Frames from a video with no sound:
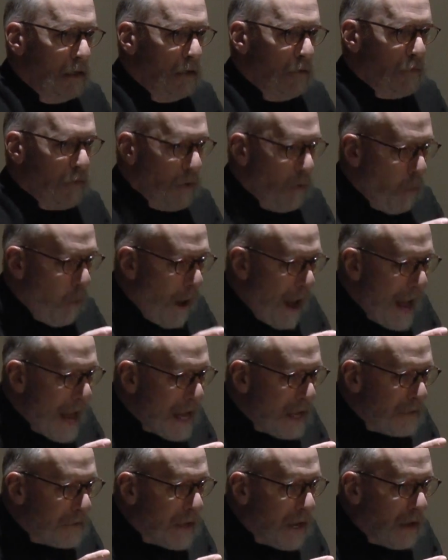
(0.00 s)
For a
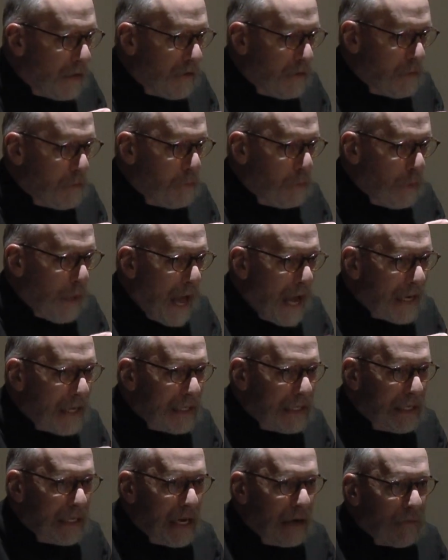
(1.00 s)
while now, they've been
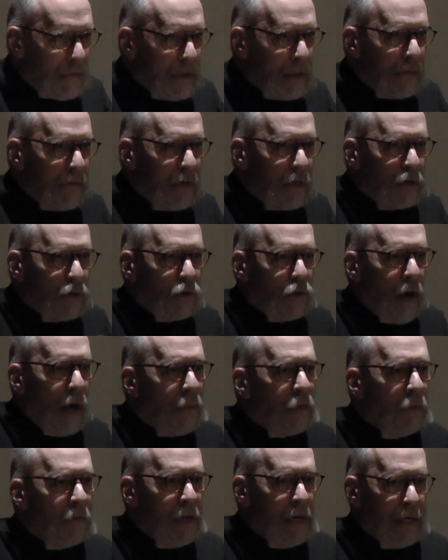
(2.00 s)
plotting to get rid of this
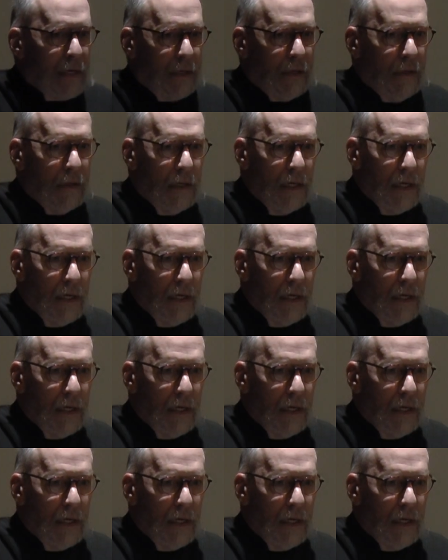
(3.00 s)
troublemaker,